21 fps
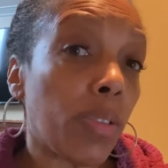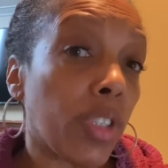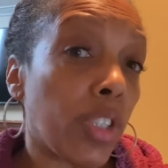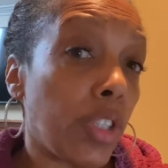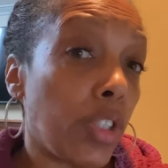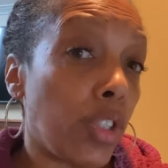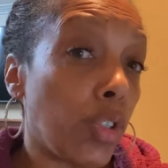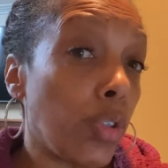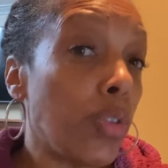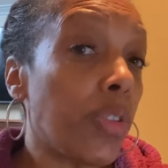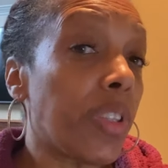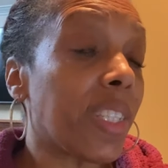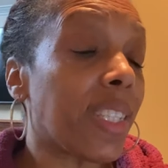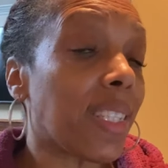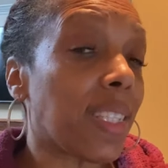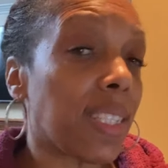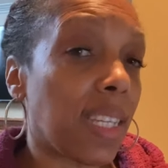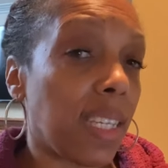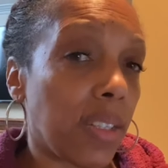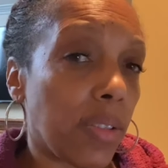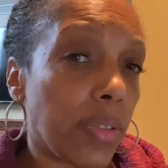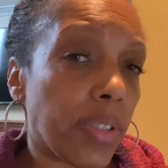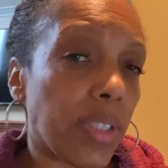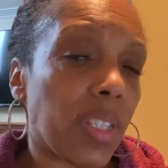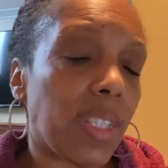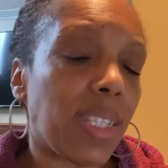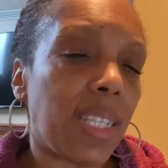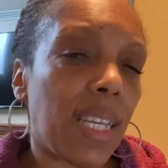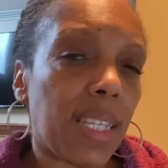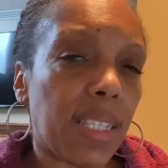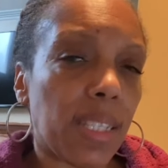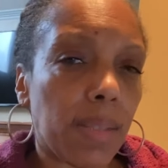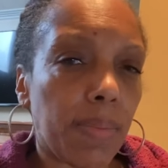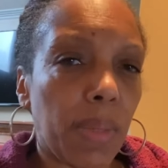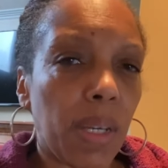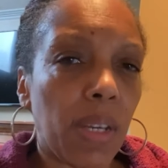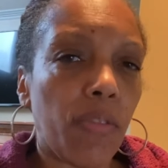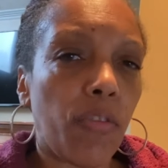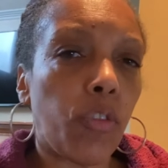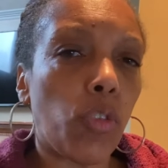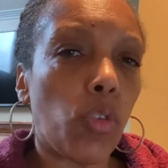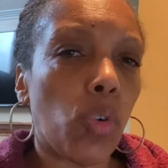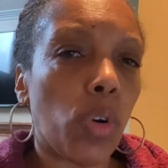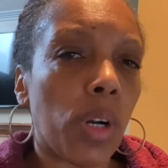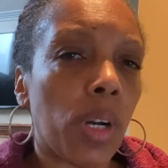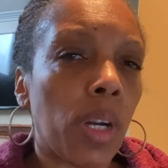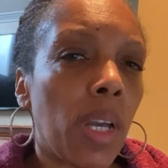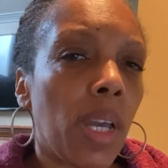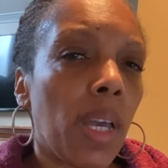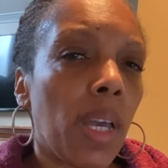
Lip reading: to do the skills assessment for